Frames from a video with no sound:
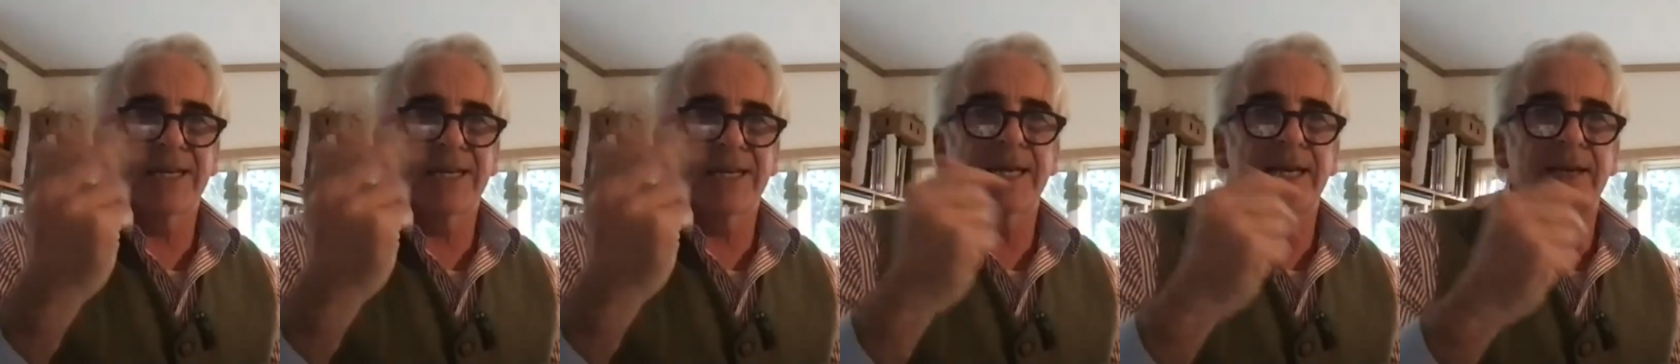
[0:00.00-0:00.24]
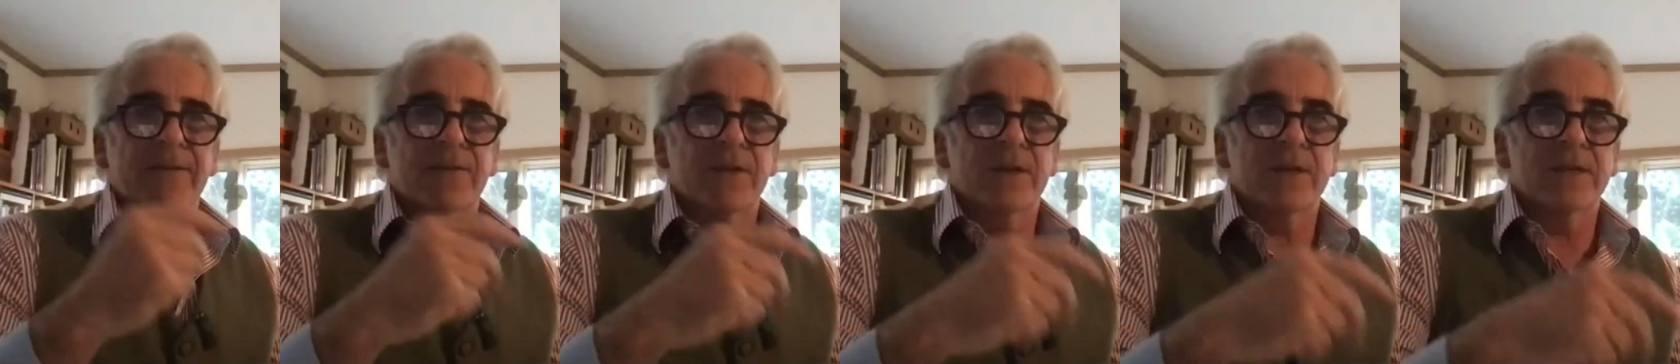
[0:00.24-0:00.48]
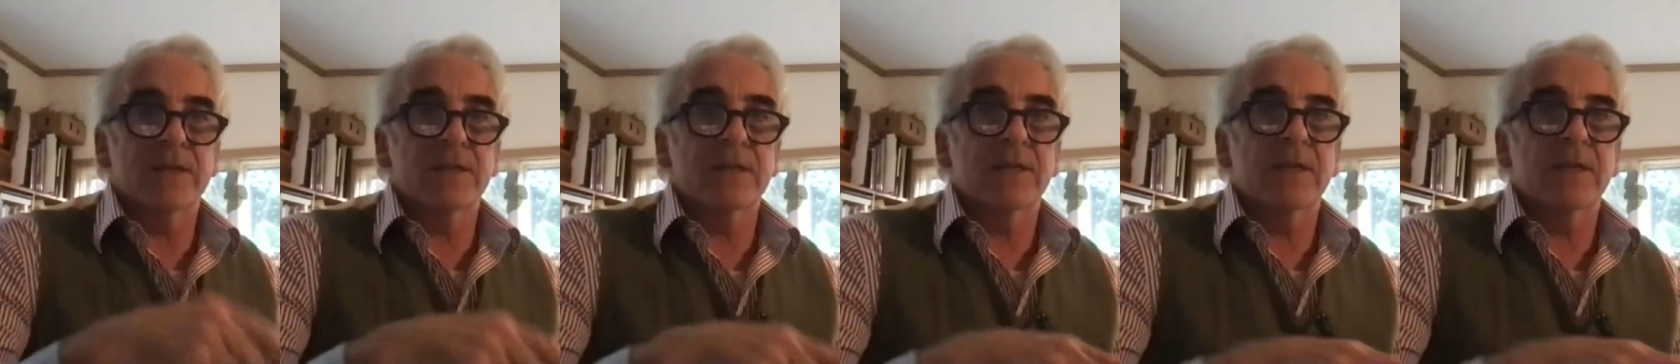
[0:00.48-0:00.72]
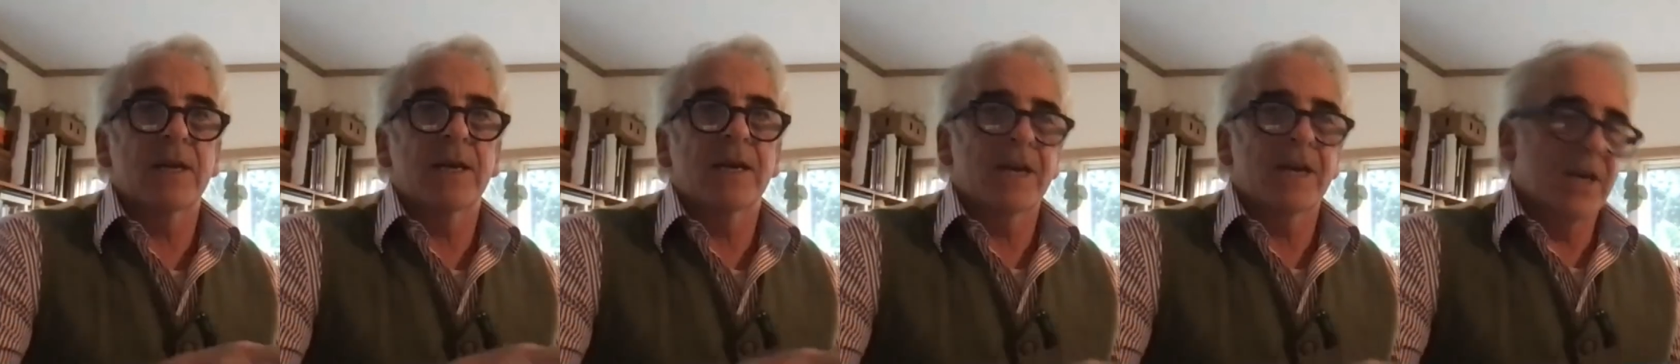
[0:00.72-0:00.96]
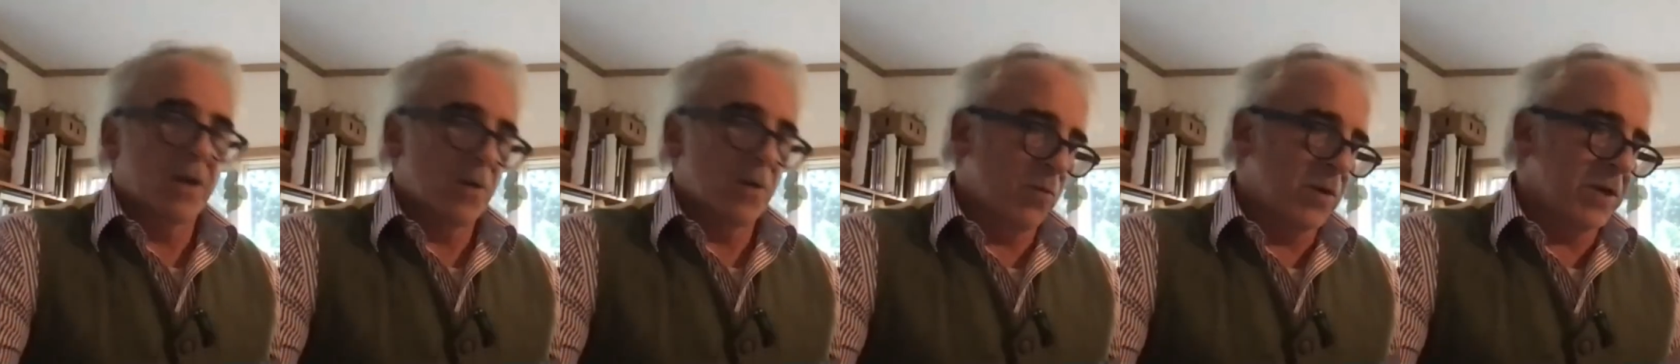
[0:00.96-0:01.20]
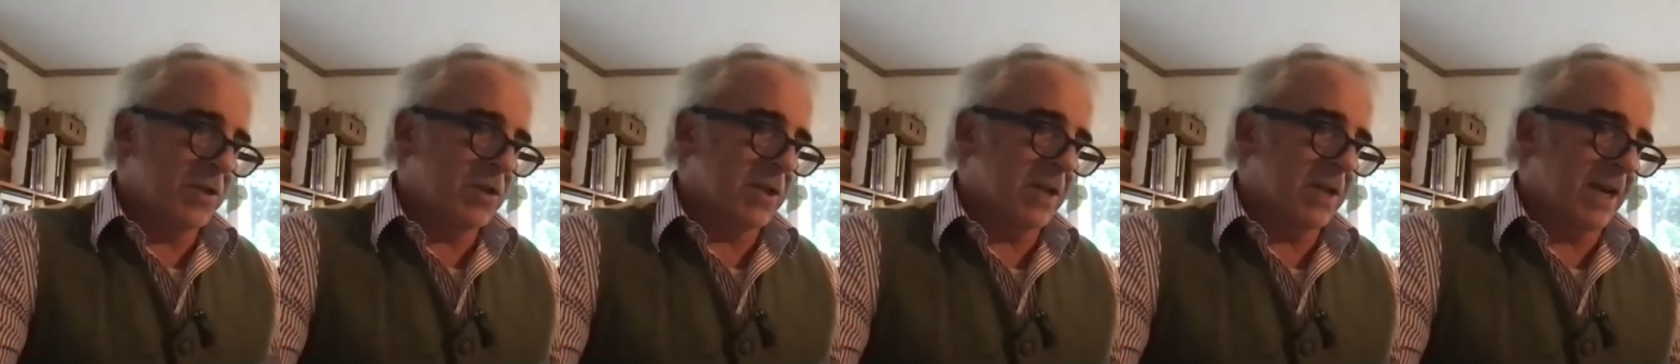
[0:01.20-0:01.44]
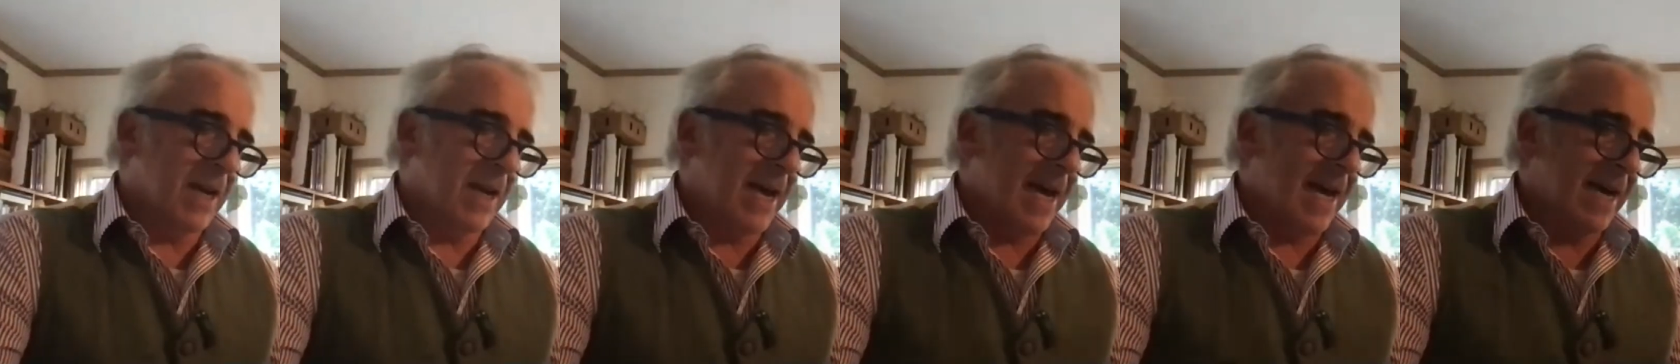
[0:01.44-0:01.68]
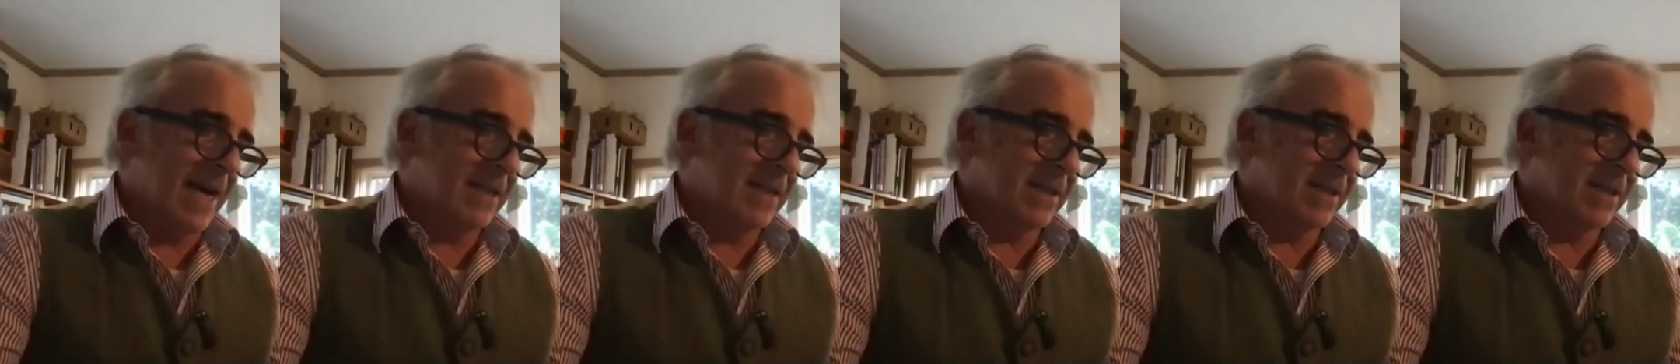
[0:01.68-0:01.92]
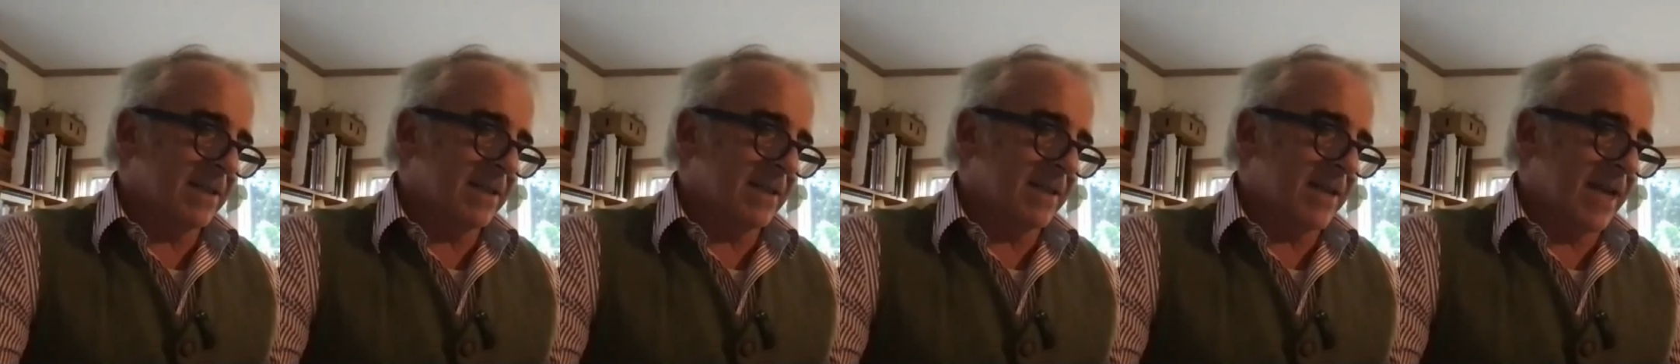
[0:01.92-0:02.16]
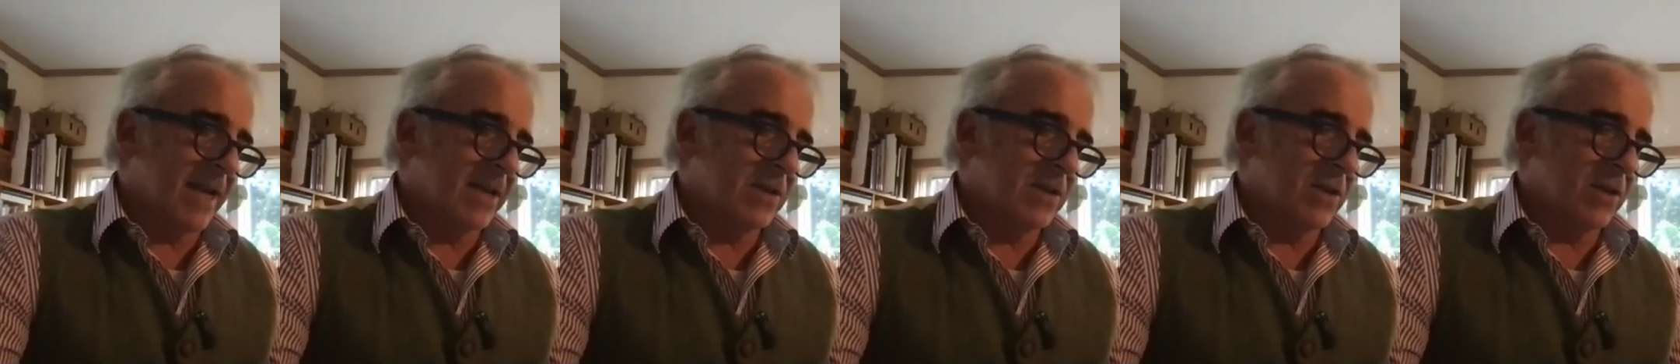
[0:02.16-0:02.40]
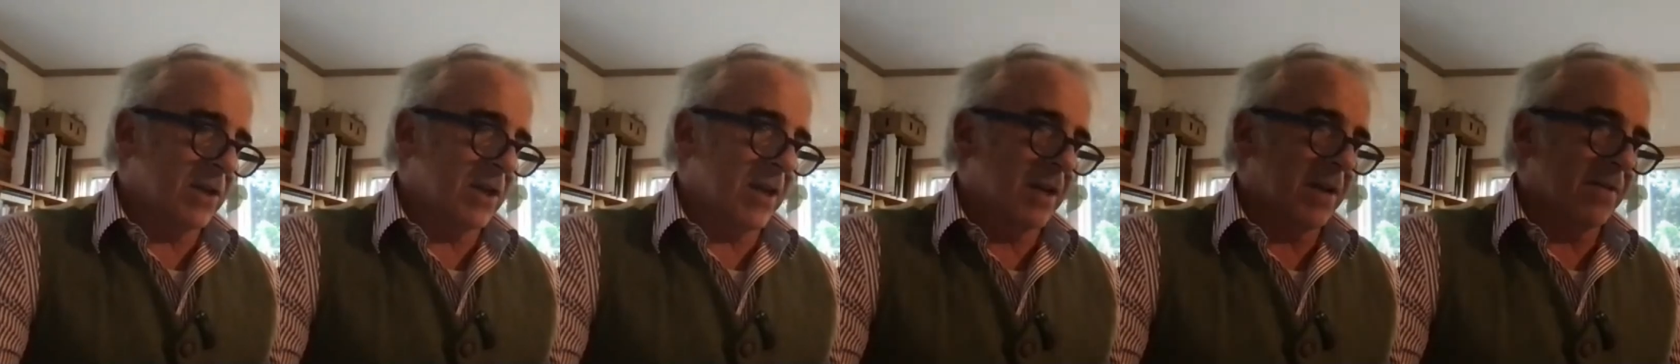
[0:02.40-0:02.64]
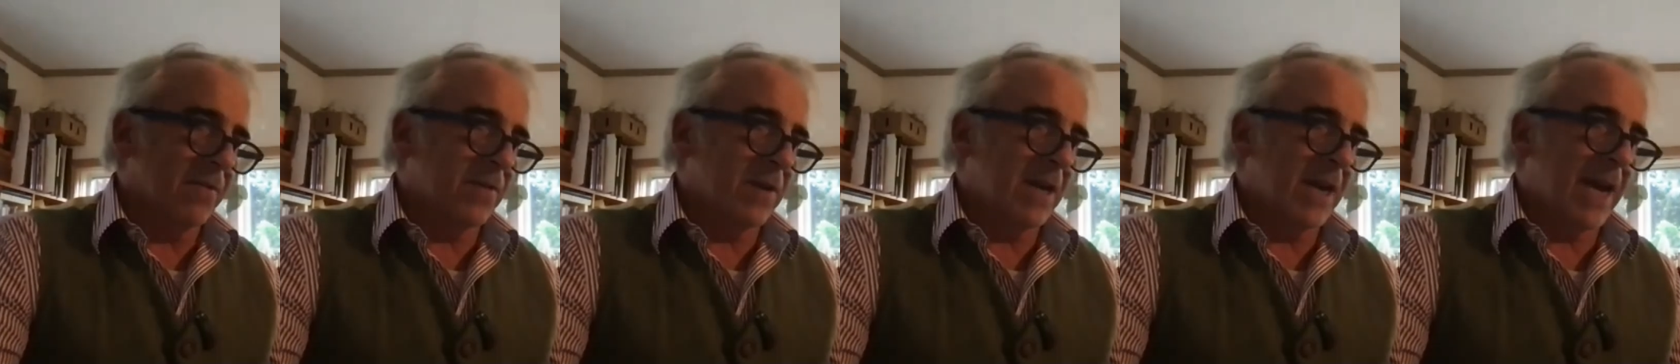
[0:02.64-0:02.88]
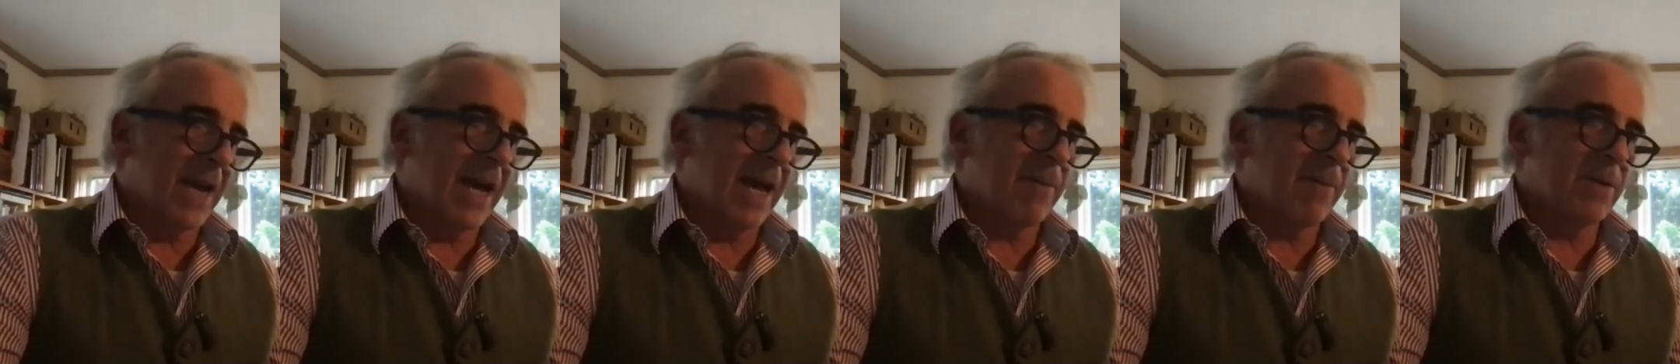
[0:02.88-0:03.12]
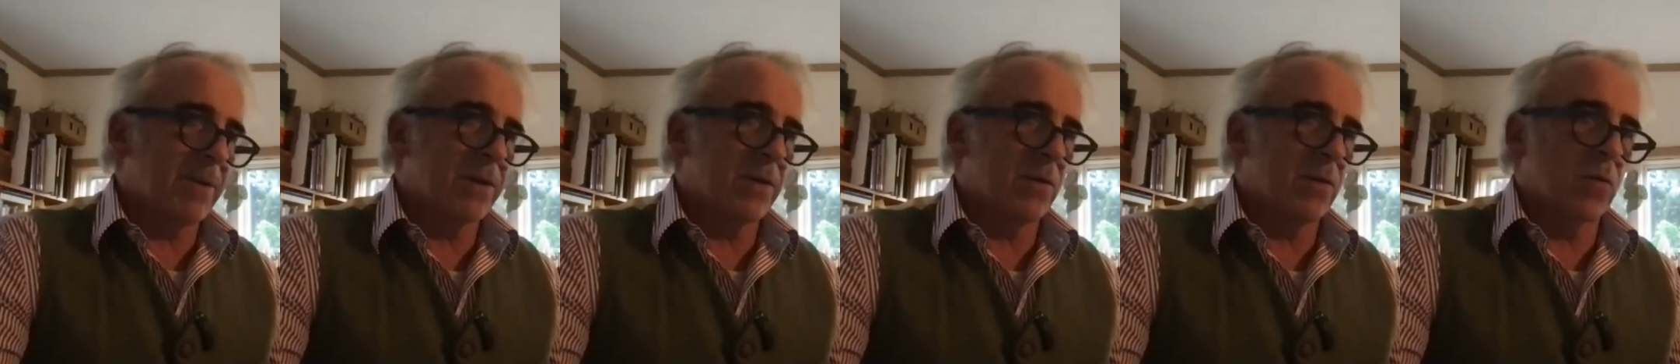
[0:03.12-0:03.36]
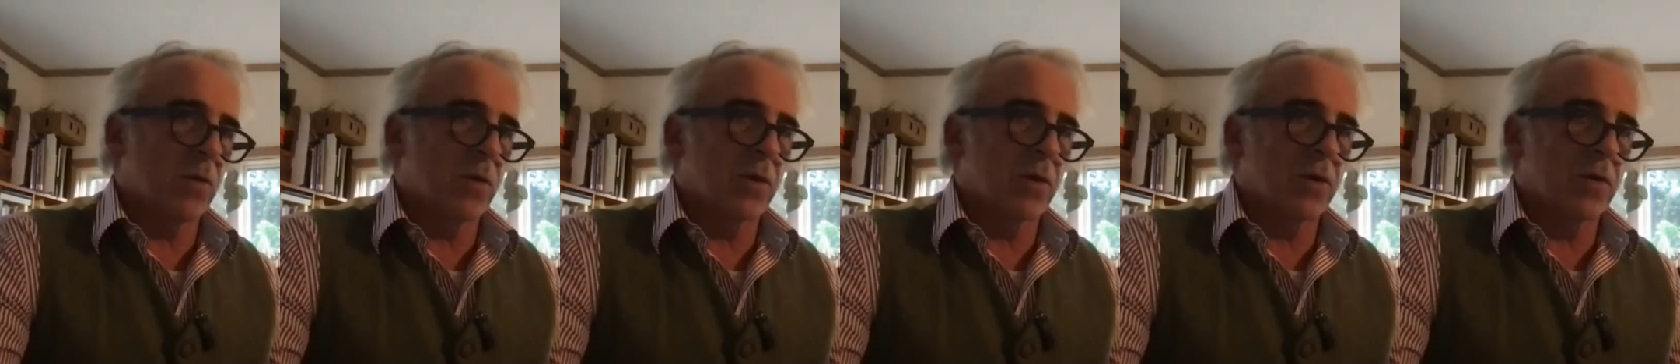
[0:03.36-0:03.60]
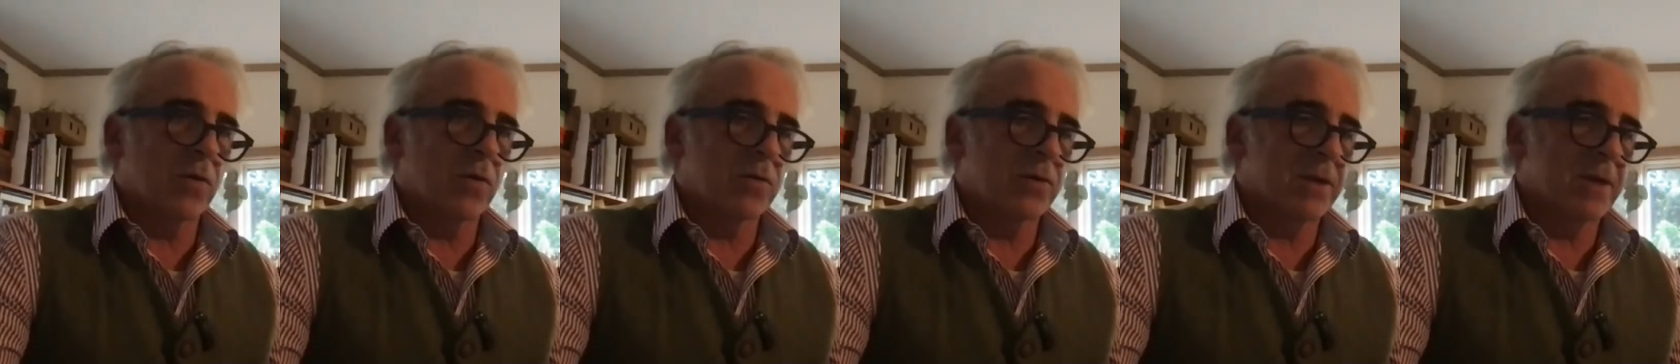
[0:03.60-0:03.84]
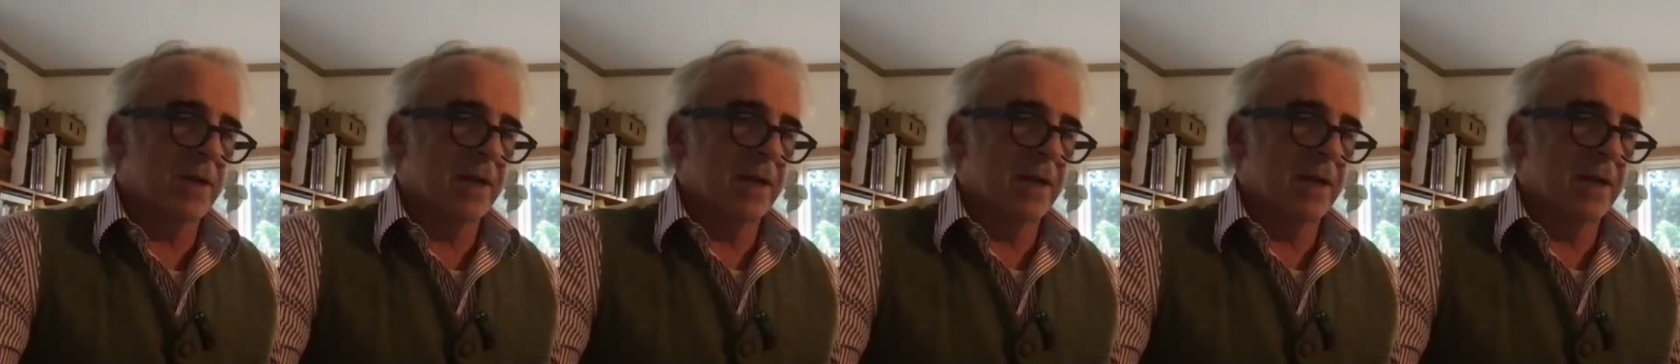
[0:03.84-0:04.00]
and leavened, which allows us then to kind of inhabit the world